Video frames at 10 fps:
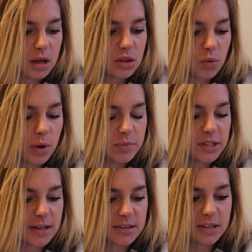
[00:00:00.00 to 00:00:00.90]
And the whip
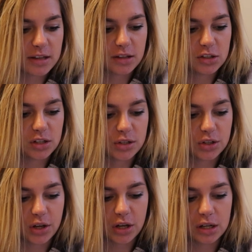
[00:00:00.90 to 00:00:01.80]
desensitization is
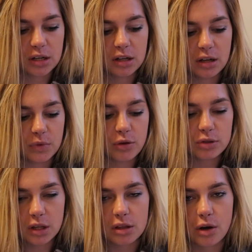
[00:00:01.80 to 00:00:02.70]
good.
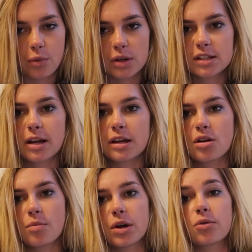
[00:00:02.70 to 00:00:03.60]
Usually though, once I
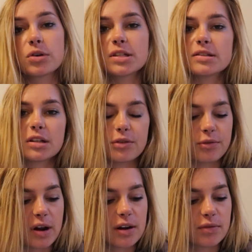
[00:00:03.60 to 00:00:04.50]
know my horse isn't
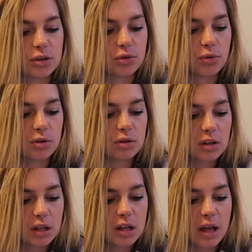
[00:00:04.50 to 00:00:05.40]
afraid of the
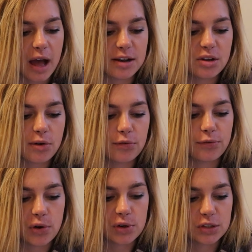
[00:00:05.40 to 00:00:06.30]
tool, I don't
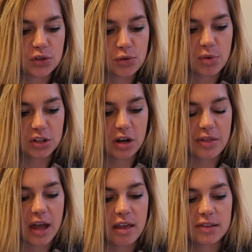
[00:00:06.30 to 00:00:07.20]
focus too much
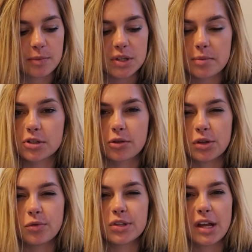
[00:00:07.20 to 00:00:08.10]
on that. Sometimes I'll
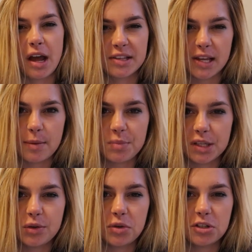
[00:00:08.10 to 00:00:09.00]
use it as
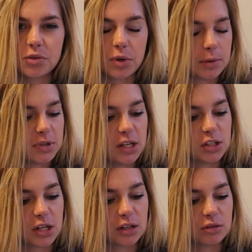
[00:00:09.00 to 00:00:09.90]
in-betweens when I'm
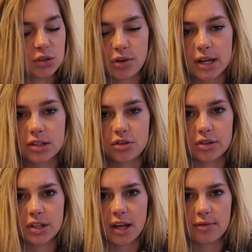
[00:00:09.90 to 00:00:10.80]
teaching tricks
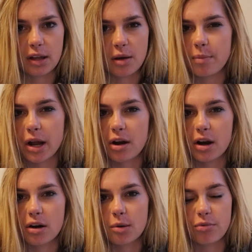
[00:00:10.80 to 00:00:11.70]
just to give like a
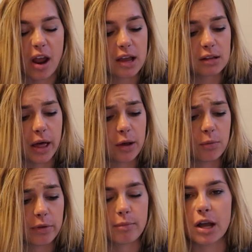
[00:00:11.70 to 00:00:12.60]
barrier or break,
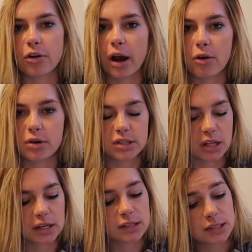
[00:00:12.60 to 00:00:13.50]
like with my gray horse
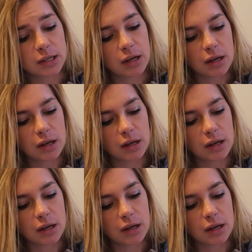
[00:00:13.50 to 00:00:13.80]
lengths,